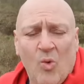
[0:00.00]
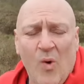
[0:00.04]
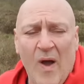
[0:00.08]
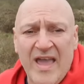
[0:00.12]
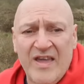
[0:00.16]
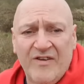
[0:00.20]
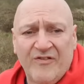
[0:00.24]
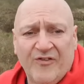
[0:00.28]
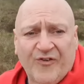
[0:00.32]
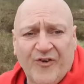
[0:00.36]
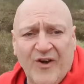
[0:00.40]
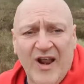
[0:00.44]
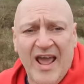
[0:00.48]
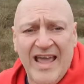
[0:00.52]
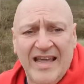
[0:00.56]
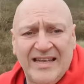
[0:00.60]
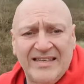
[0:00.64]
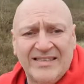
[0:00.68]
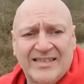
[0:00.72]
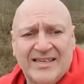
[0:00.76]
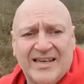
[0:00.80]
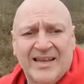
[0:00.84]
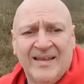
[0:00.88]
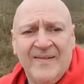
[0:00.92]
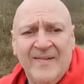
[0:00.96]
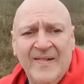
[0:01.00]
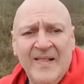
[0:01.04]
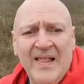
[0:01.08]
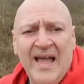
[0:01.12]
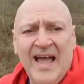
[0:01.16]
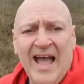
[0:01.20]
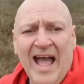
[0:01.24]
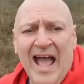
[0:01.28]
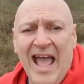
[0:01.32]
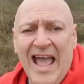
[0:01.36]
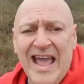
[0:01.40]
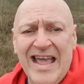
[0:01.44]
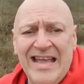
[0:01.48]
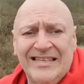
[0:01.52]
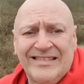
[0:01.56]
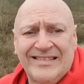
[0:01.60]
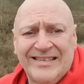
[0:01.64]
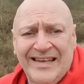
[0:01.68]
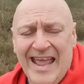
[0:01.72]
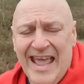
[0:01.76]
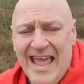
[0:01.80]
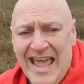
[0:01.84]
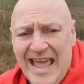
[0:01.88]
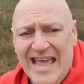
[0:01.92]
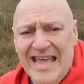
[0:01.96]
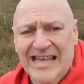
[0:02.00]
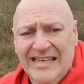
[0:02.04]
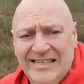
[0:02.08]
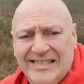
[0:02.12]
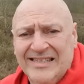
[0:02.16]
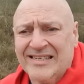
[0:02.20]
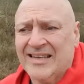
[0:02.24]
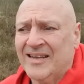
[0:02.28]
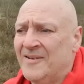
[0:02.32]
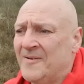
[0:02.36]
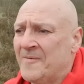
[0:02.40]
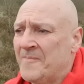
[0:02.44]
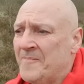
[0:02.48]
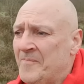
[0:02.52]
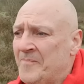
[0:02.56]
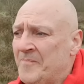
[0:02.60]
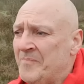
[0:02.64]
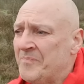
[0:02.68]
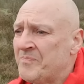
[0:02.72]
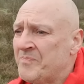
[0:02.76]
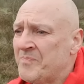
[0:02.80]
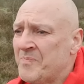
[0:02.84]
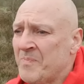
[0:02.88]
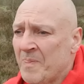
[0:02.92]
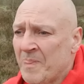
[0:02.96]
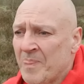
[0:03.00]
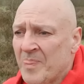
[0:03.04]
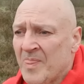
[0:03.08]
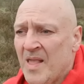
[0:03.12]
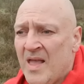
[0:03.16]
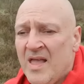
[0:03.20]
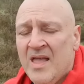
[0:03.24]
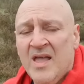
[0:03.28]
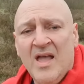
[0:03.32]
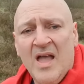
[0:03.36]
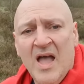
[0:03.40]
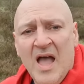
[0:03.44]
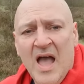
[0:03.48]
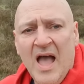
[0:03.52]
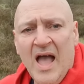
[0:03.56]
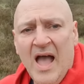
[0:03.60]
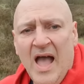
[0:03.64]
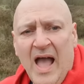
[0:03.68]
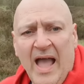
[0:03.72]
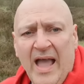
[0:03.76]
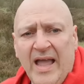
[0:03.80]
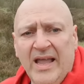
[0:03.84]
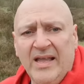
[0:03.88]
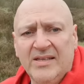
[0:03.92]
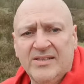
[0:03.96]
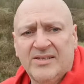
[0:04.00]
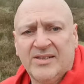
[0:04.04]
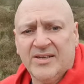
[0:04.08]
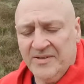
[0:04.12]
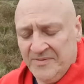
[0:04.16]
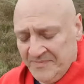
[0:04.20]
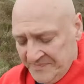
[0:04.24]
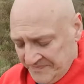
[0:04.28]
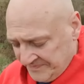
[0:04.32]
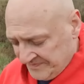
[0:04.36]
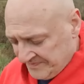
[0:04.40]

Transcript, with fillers: Wait for it. Hate is hate.